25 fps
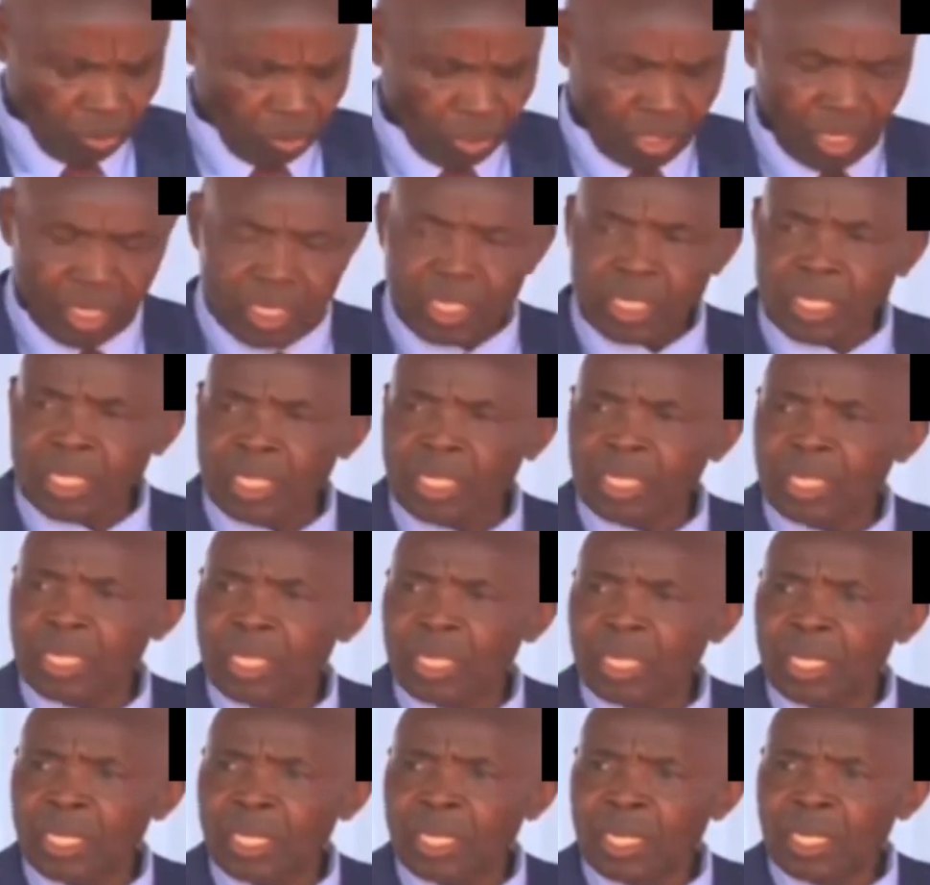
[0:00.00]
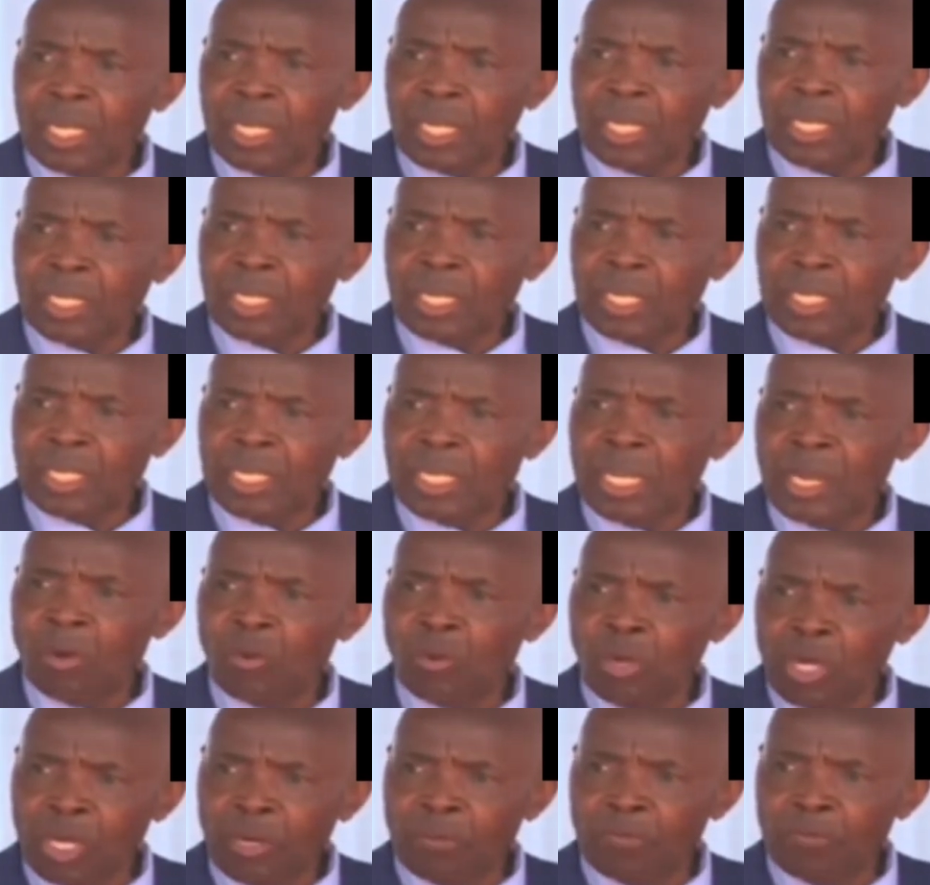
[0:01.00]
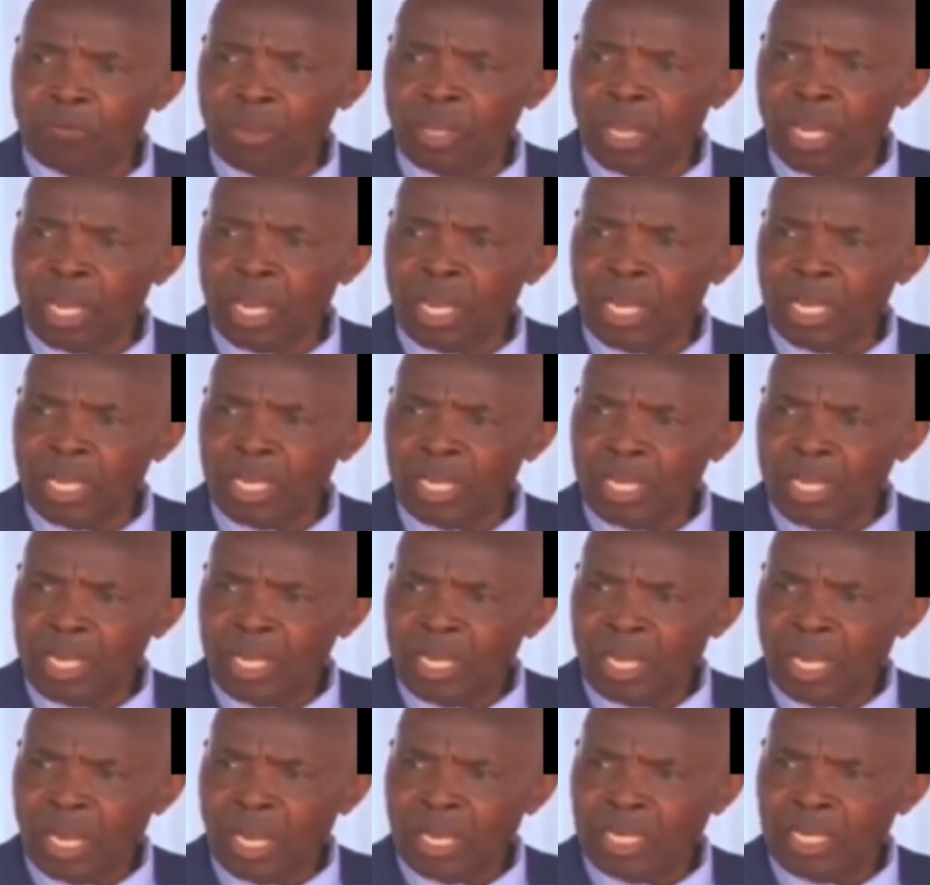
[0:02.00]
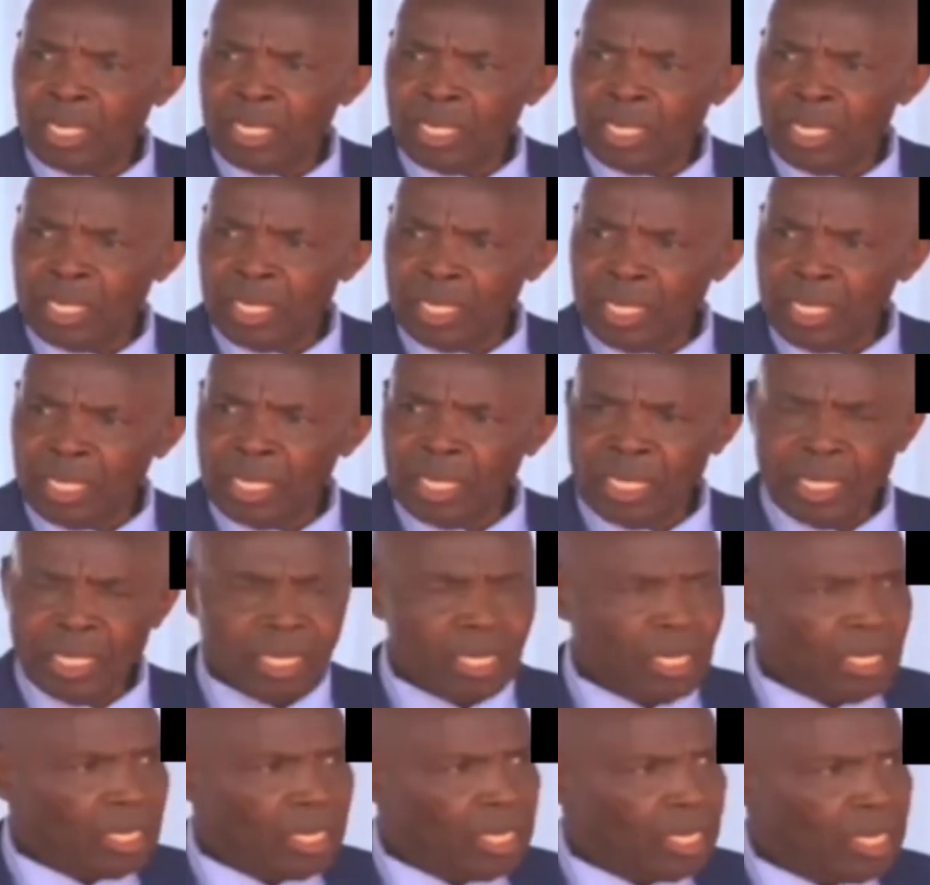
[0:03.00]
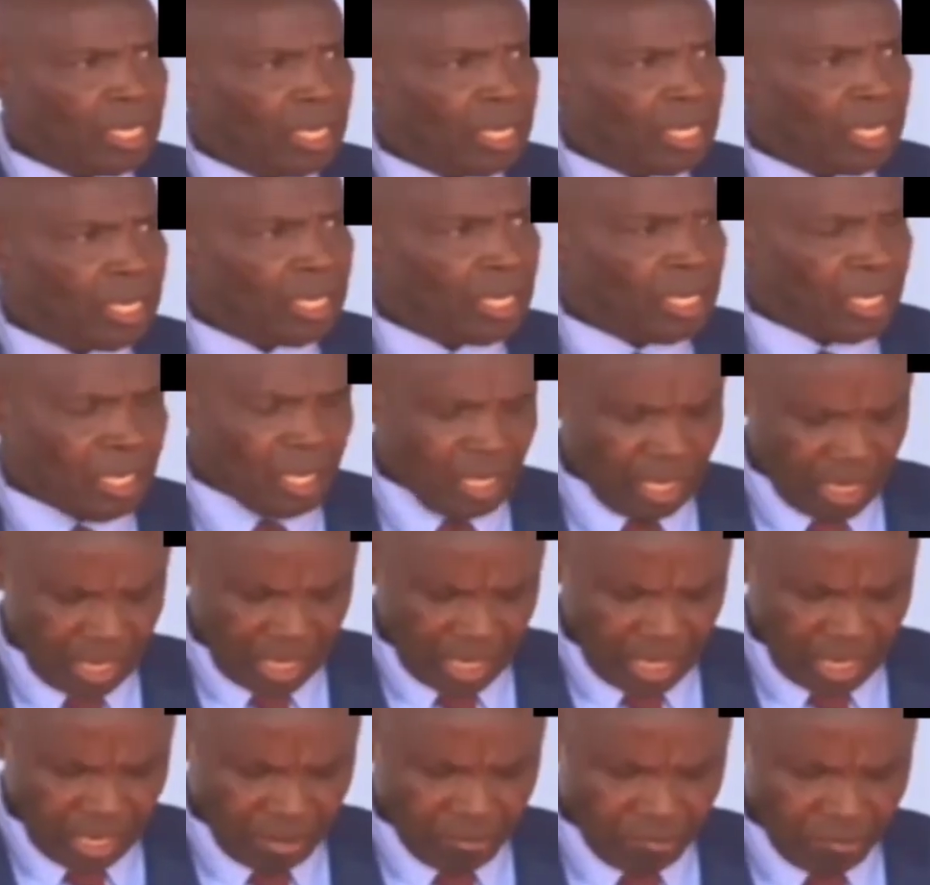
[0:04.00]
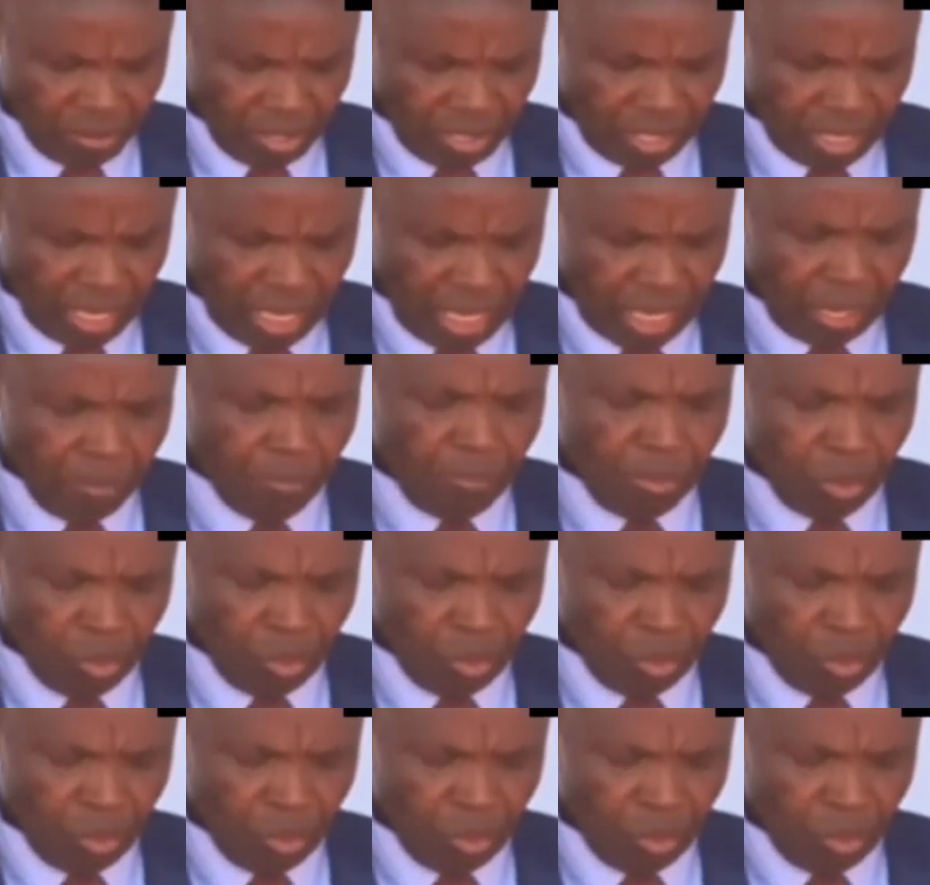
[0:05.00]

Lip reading: of Education, that their welfare and indeed even their